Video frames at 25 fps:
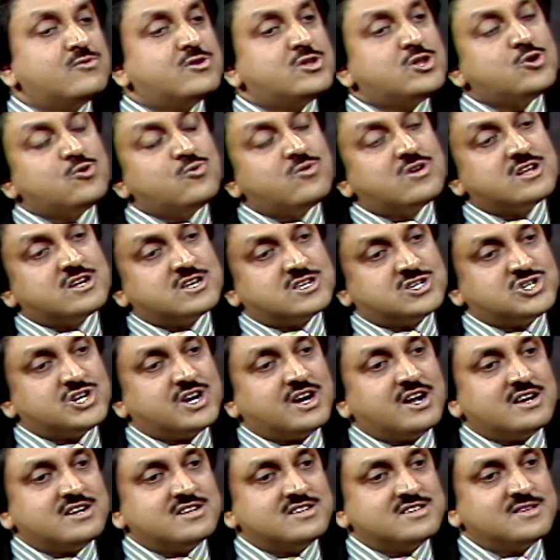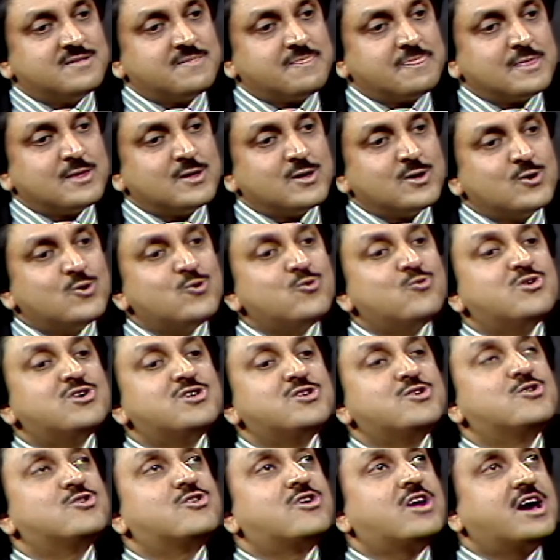when you were a child, mm-hmm. who were
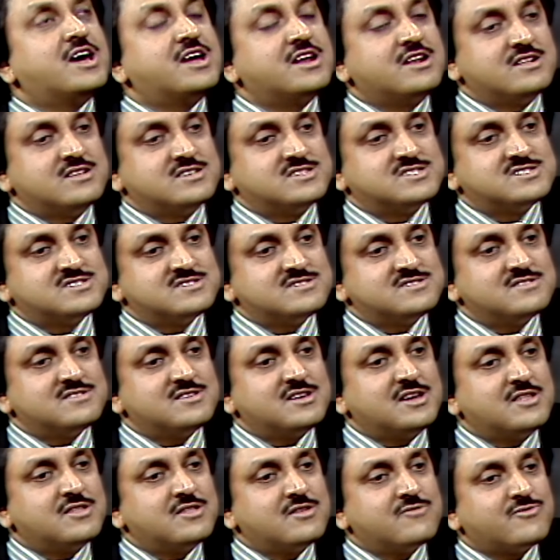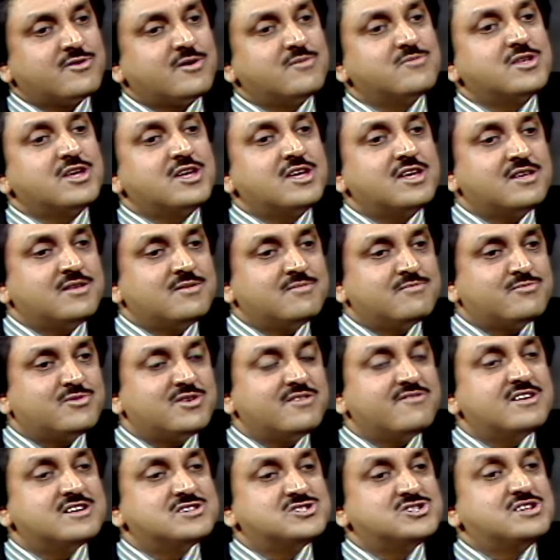your idols from the
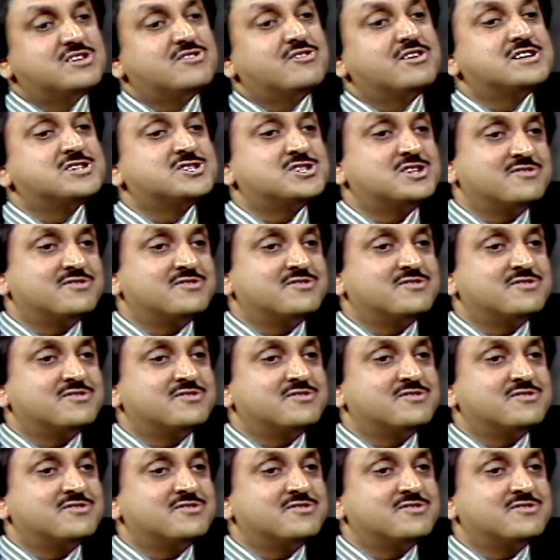previous generation